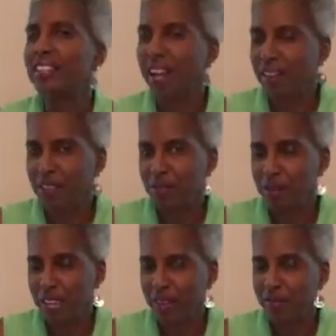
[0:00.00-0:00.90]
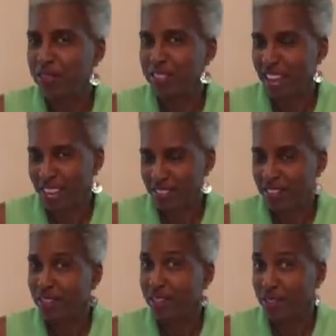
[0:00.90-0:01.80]
Now that we have
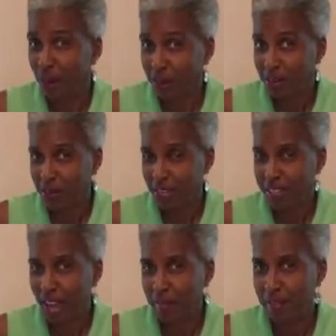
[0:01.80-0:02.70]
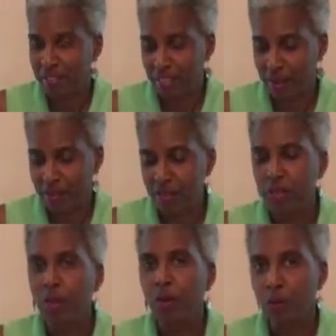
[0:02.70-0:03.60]
diced the dark green cabbage leaves,
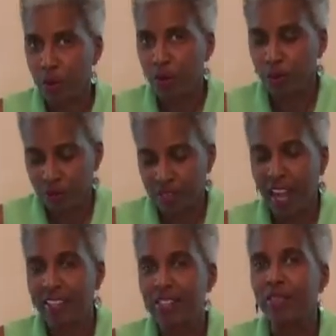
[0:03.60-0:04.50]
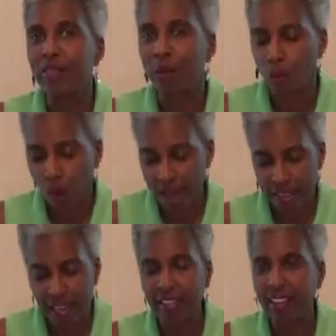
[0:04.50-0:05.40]
we'll dice the
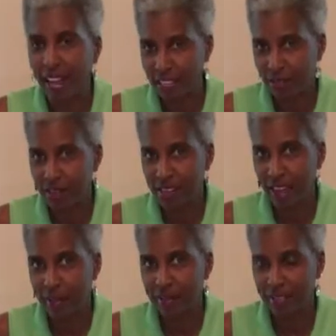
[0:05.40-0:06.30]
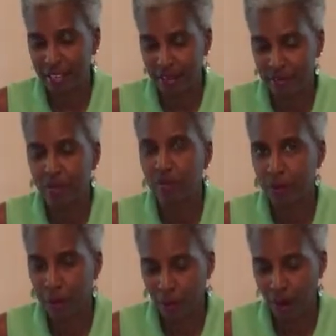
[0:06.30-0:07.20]
white and the light green cabbage leaves,
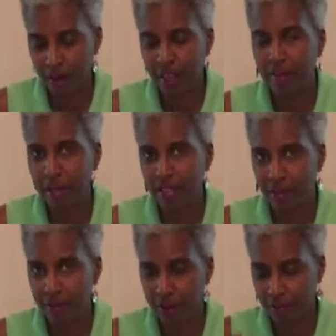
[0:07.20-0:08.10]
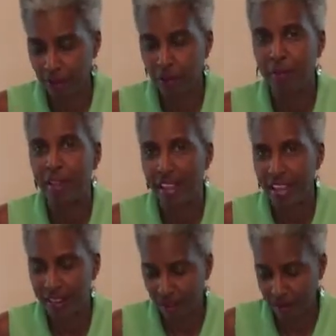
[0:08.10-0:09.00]
the part that makes up the firm
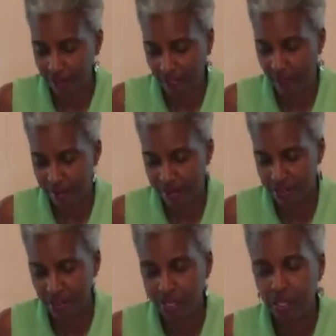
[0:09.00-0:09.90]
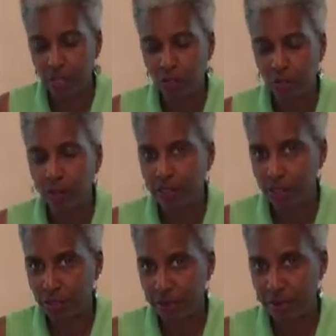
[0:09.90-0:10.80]
head of the cabbage. You want
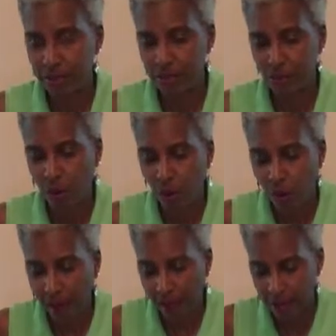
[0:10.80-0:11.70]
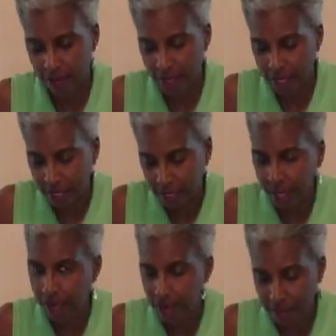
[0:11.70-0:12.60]
to trim this core out,
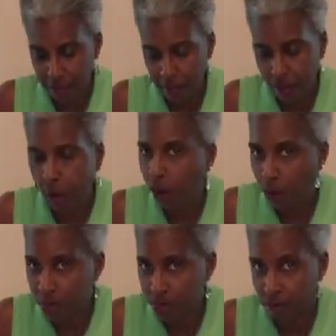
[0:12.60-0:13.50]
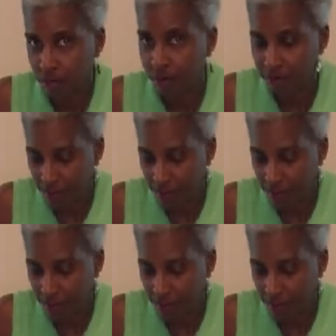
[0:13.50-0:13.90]
and remember, always use a